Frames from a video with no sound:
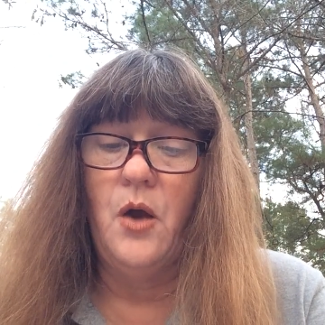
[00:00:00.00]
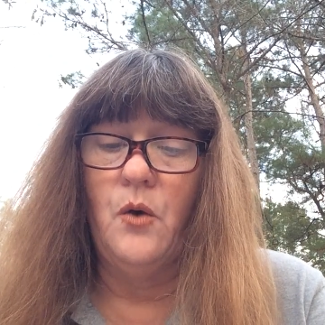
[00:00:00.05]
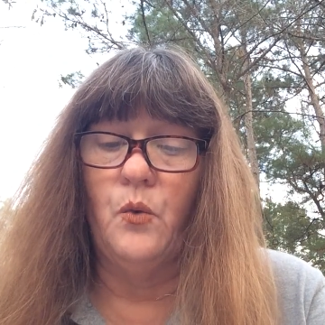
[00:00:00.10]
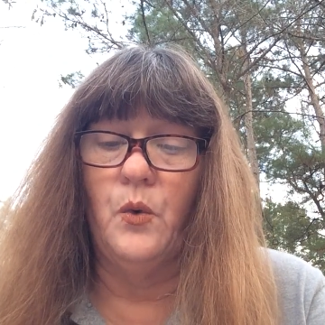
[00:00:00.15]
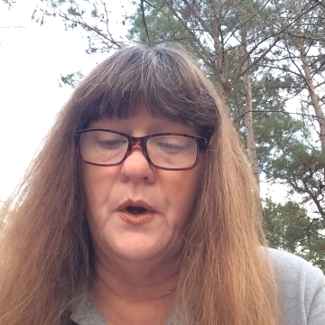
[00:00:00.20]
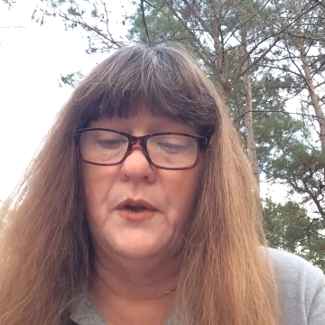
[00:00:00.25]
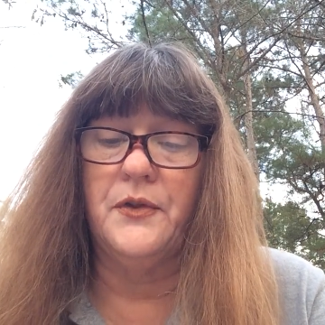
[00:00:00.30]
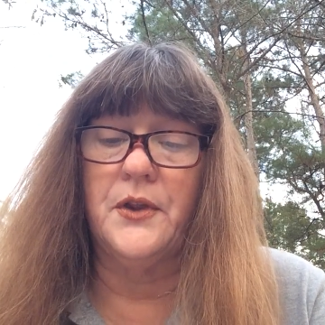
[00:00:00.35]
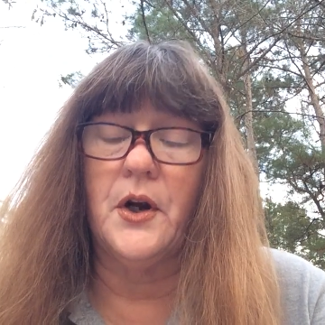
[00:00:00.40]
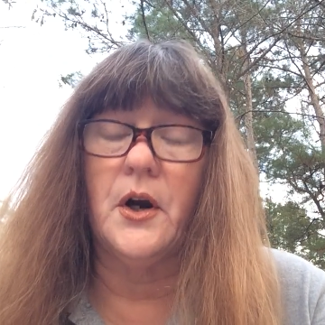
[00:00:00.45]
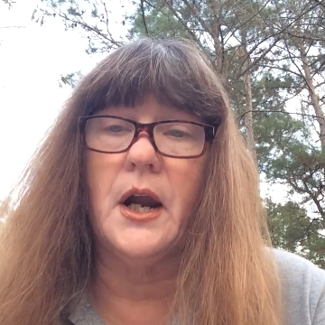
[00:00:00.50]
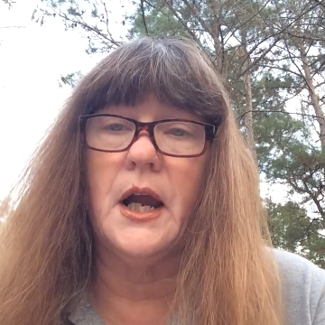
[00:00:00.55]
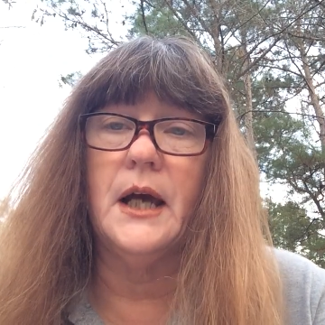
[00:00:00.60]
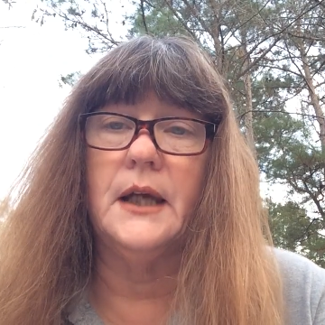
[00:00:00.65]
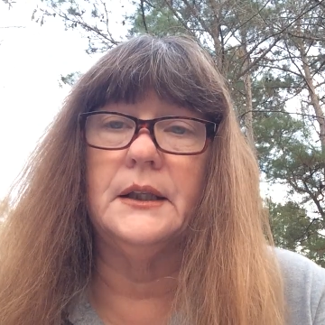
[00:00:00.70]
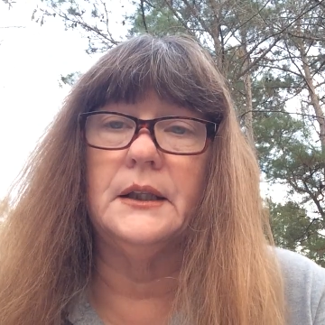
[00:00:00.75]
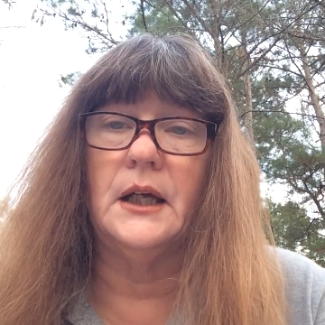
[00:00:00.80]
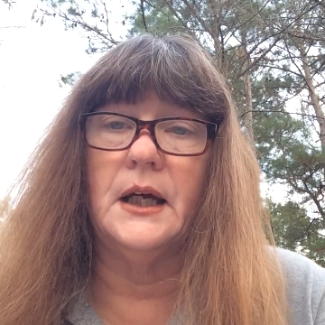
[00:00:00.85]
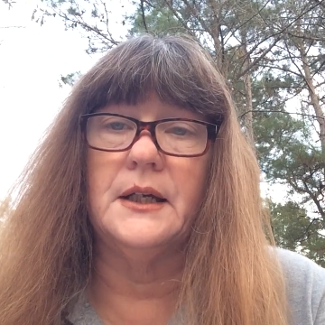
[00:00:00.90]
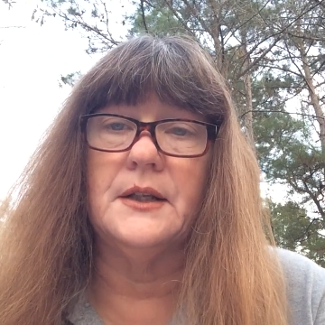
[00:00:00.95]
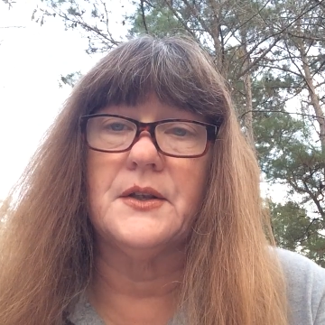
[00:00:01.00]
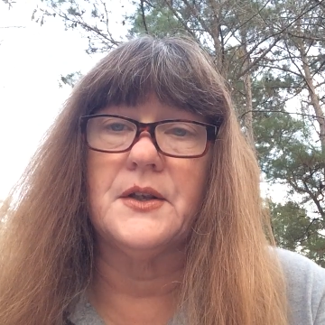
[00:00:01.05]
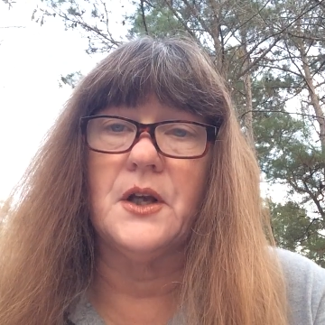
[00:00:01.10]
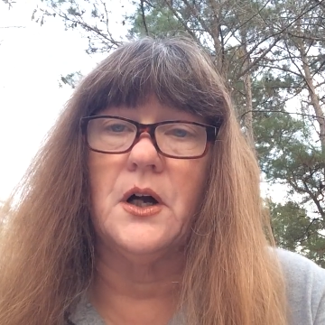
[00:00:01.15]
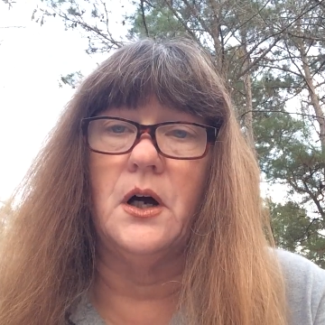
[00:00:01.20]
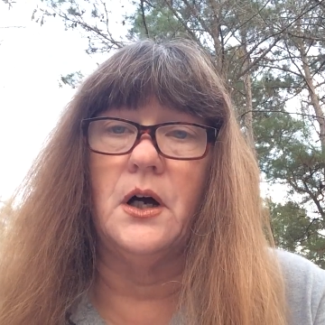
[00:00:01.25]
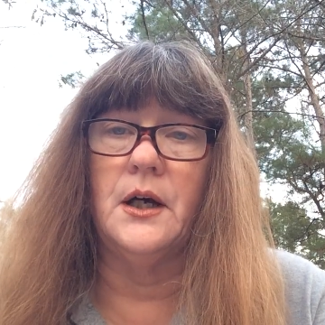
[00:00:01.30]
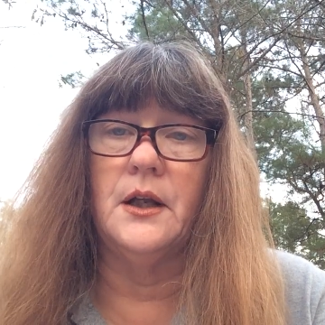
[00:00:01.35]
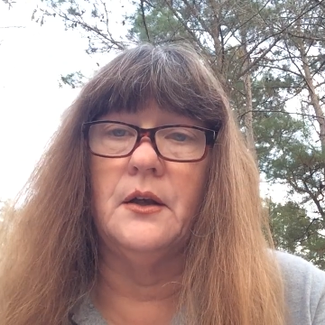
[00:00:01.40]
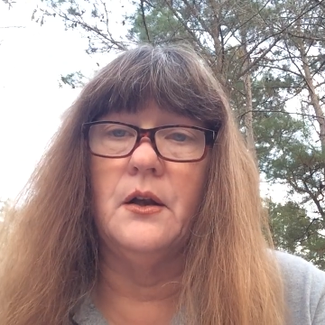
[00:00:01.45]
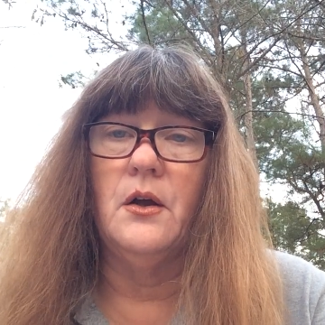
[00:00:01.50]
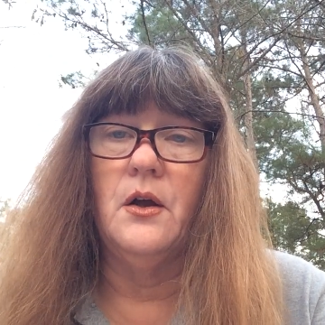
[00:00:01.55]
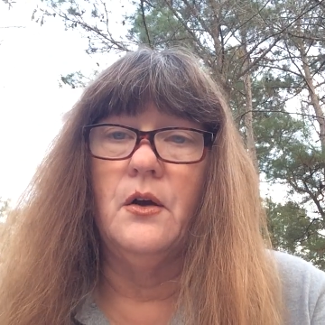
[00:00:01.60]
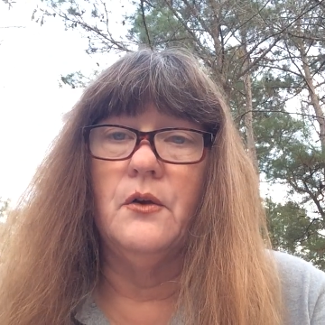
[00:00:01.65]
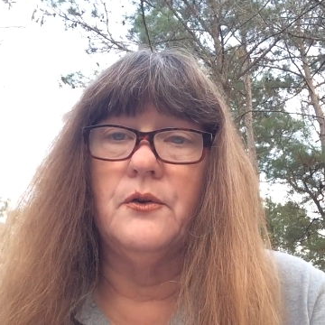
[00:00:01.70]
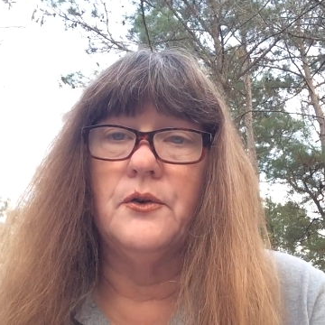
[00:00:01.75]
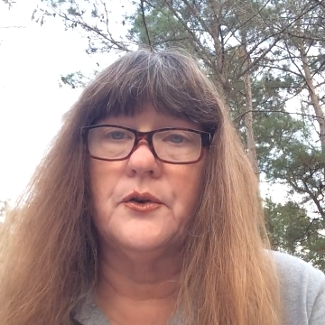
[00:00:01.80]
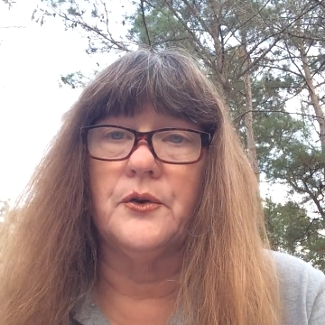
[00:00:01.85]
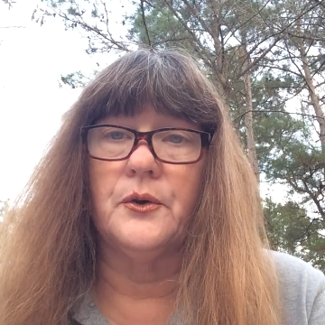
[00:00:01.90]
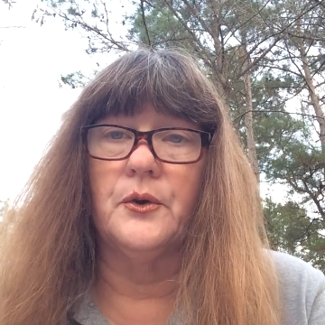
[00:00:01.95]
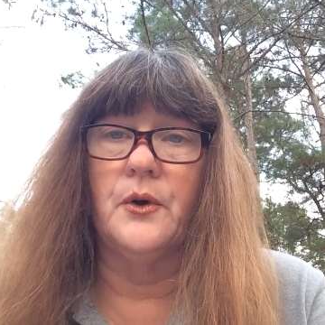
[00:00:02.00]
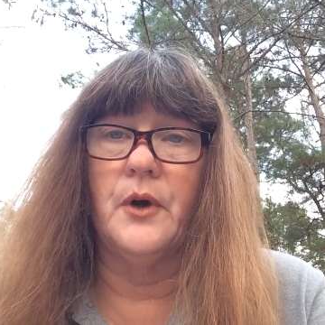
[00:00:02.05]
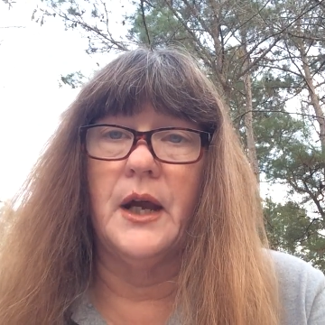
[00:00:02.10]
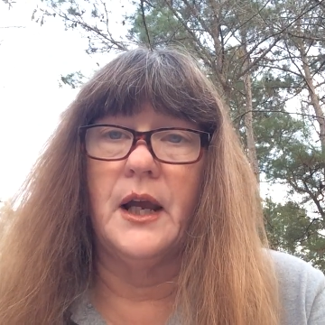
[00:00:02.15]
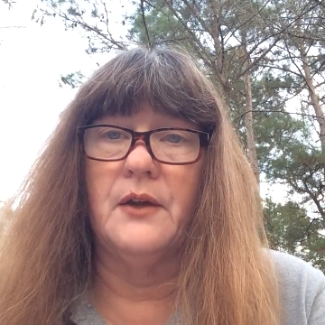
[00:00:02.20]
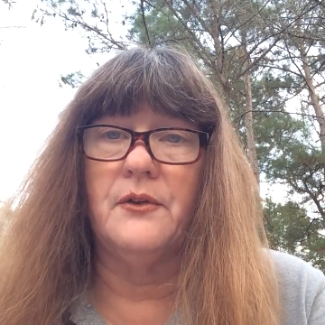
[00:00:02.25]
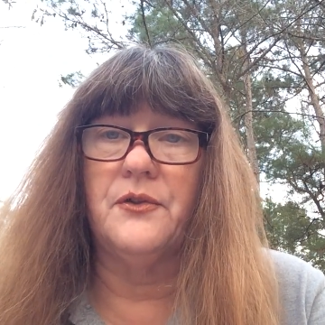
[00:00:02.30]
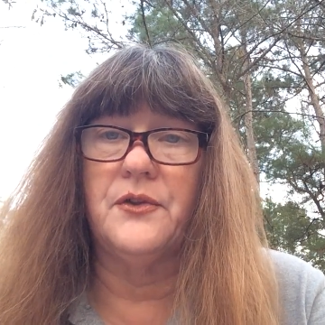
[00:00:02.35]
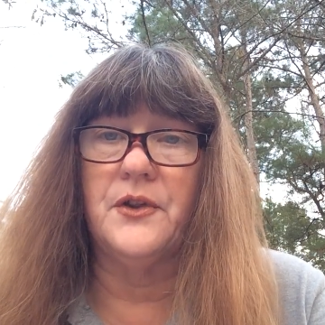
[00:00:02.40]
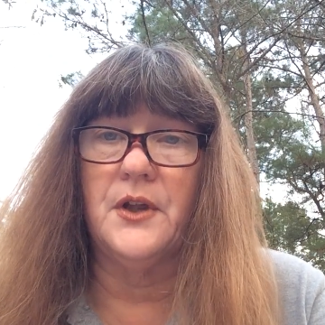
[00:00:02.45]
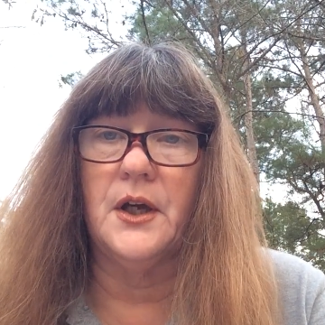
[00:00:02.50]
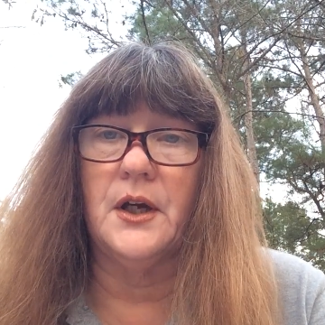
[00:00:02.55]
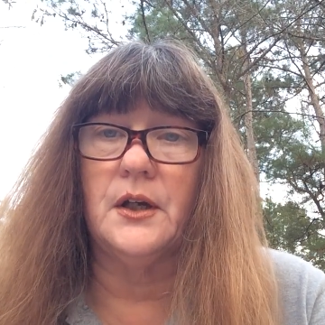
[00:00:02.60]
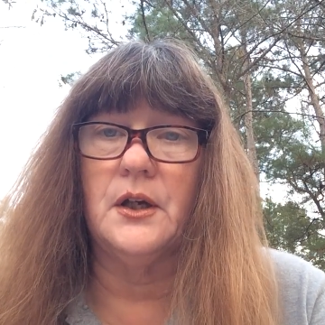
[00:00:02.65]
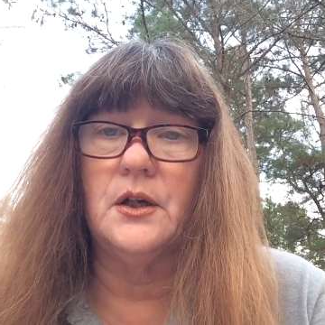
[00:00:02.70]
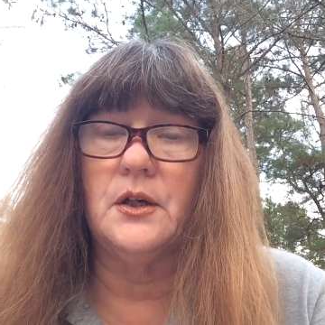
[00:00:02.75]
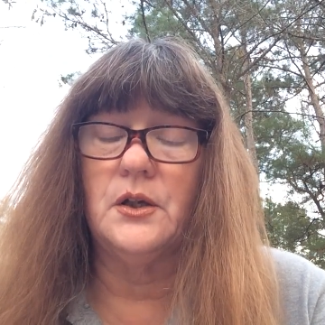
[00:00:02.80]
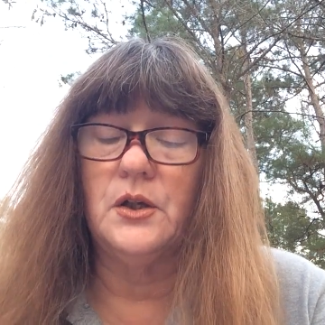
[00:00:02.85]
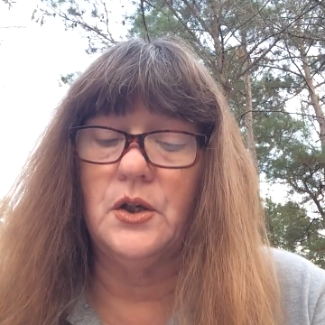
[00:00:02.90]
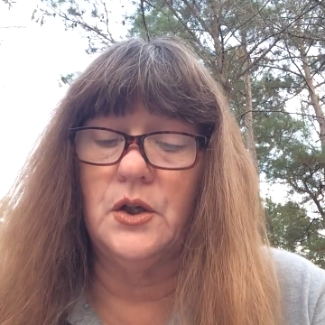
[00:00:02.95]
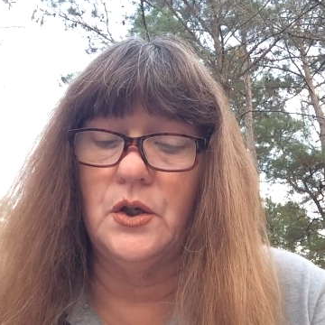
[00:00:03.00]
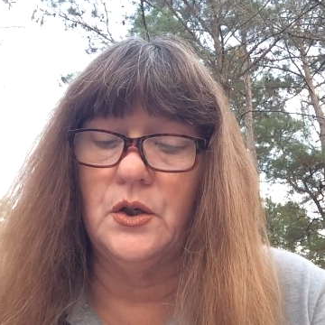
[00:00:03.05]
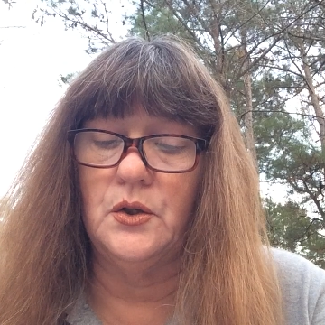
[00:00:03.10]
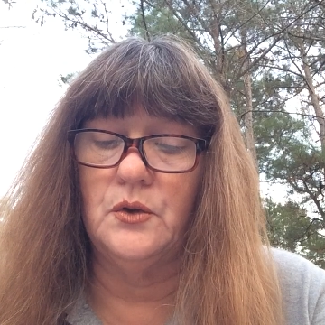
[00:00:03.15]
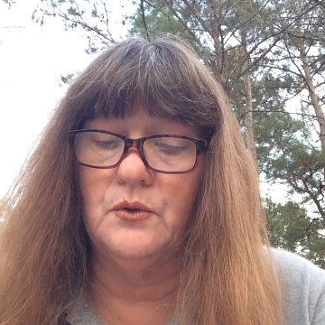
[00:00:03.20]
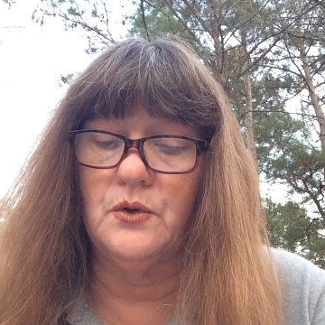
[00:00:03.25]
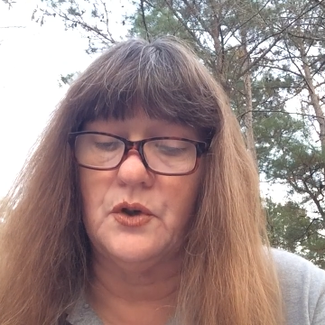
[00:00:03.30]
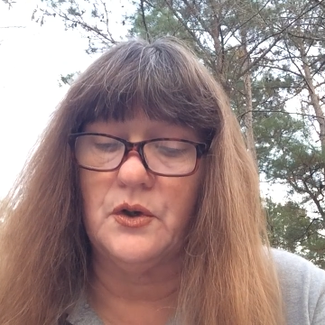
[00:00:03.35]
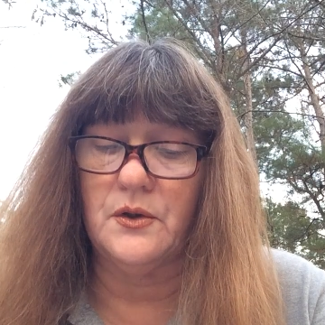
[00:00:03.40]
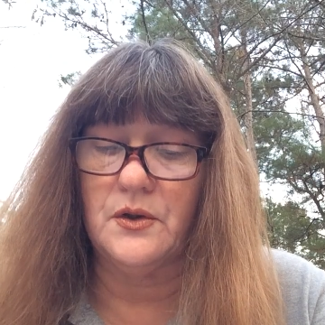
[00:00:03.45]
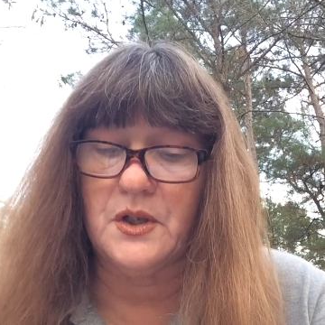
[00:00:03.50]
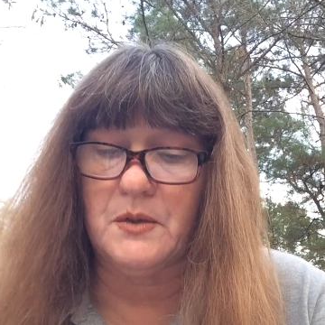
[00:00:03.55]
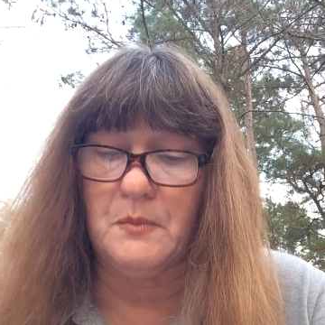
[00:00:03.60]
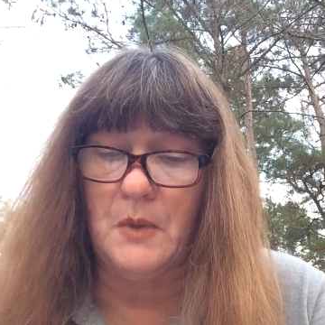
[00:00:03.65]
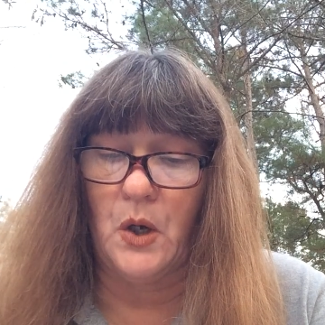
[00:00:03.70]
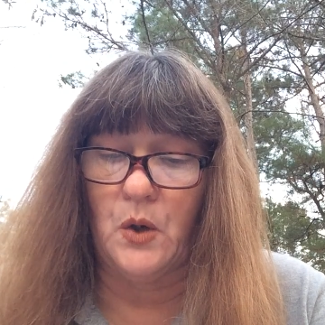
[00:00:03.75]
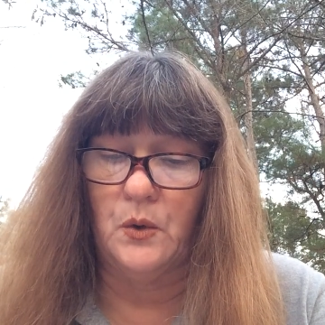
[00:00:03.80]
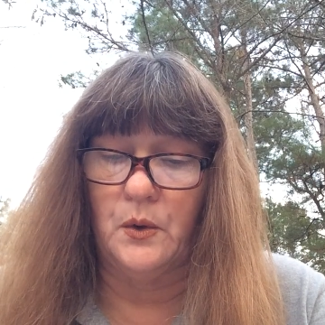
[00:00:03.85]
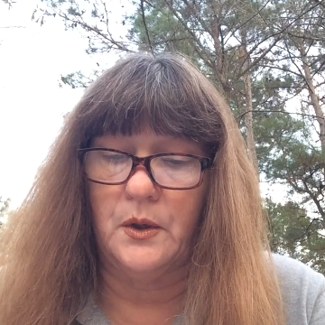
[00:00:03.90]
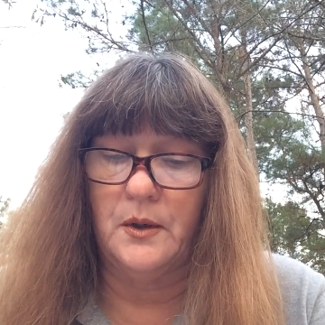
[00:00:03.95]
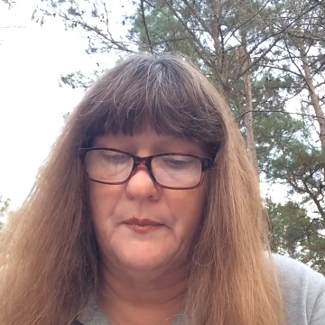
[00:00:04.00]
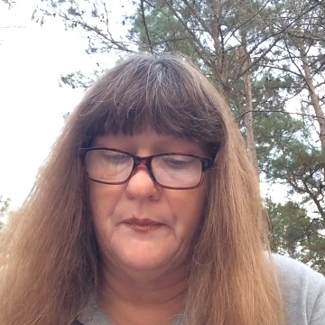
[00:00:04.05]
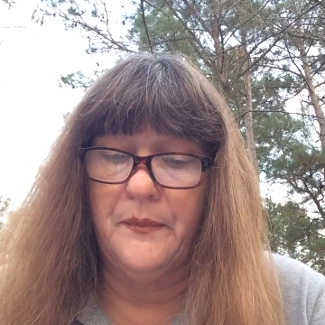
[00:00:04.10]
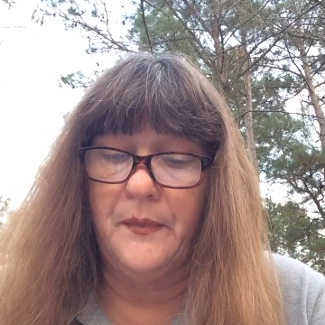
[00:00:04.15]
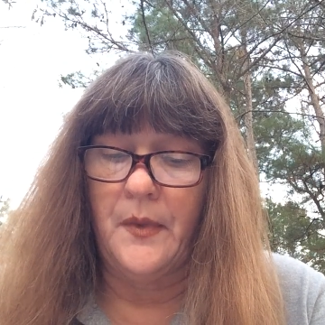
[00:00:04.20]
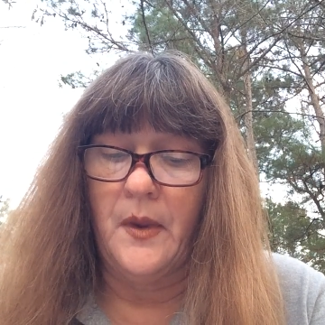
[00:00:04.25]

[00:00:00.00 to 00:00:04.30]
with their headlights on through a thick, huge smoke.